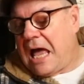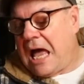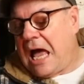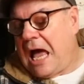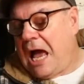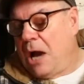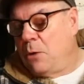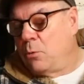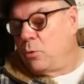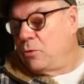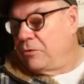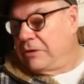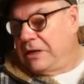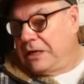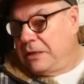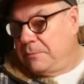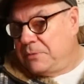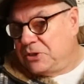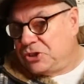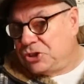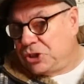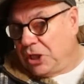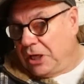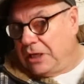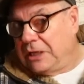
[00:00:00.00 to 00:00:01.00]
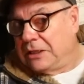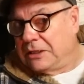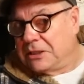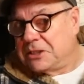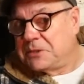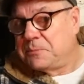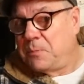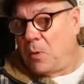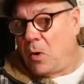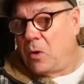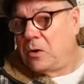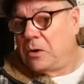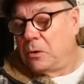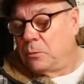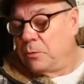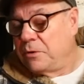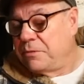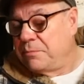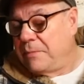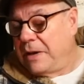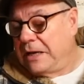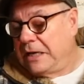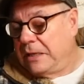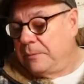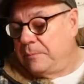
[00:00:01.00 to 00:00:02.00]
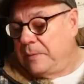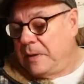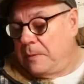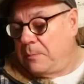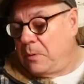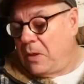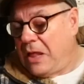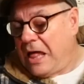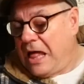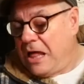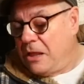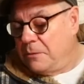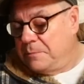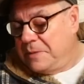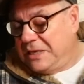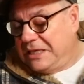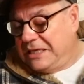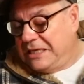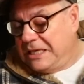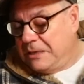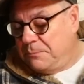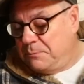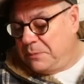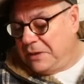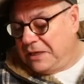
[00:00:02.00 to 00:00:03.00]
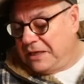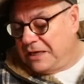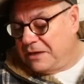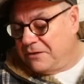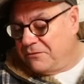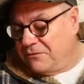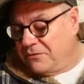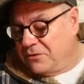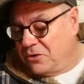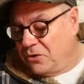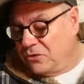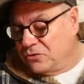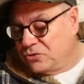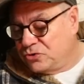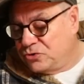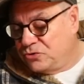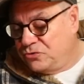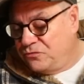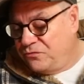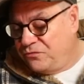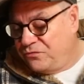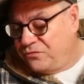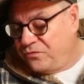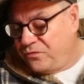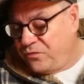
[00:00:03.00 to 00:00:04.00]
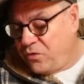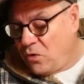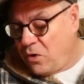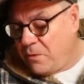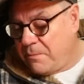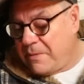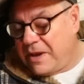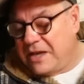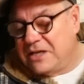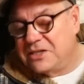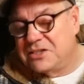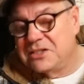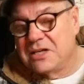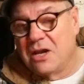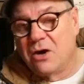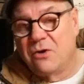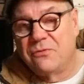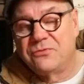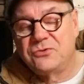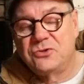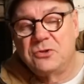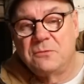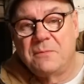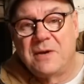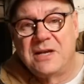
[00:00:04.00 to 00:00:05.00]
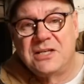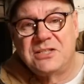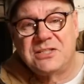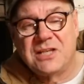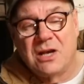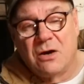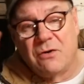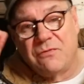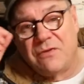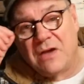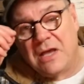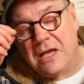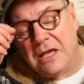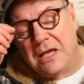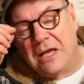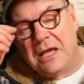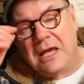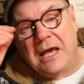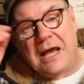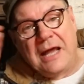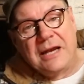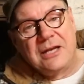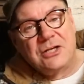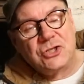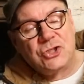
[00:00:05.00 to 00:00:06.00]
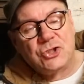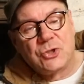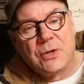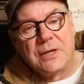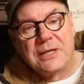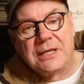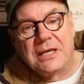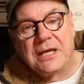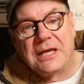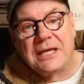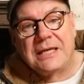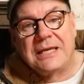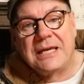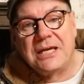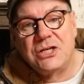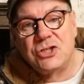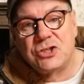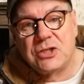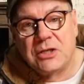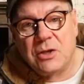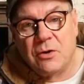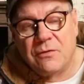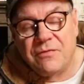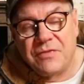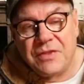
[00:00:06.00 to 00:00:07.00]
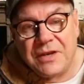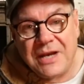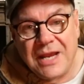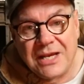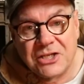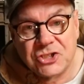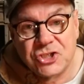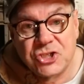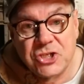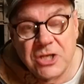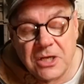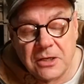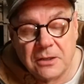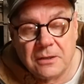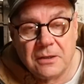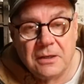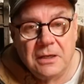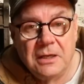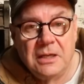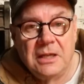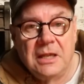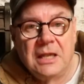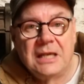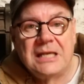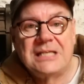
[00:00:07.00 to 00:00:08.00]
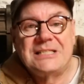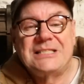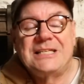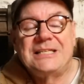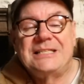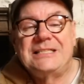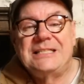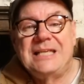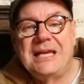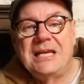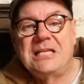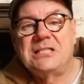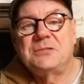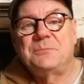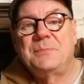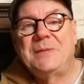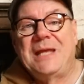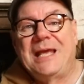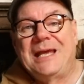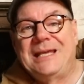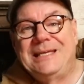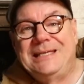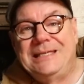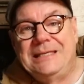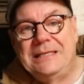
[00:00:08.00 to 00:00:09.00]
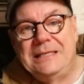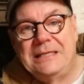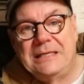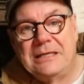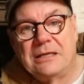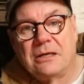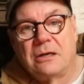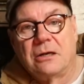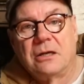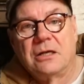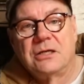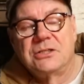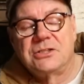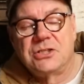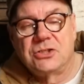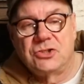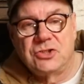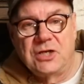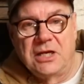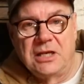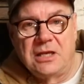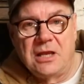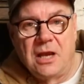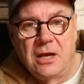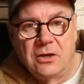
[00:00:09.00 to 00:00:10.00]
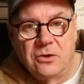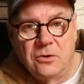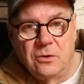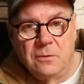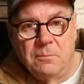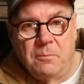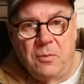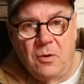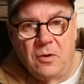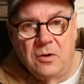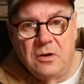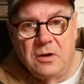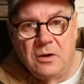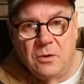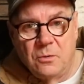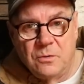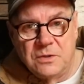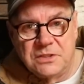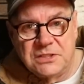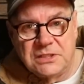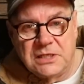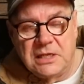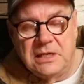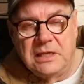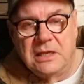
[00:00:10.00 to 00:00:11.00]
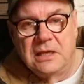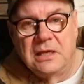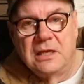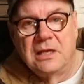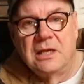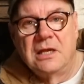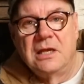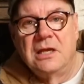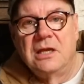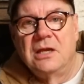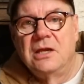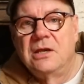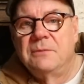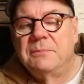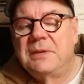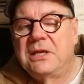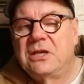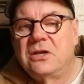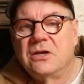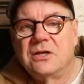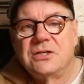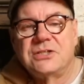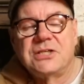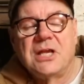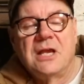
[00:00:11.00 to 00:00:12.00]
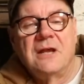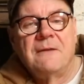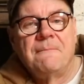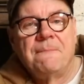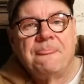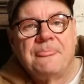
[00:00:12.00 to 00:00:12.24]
I won't really be sharing this bottle with many people. I'll be keeping it for myself, to myself, and enjoying it occasionally over the next year. Because it takes me a year to drink a good bottle of whisky. Because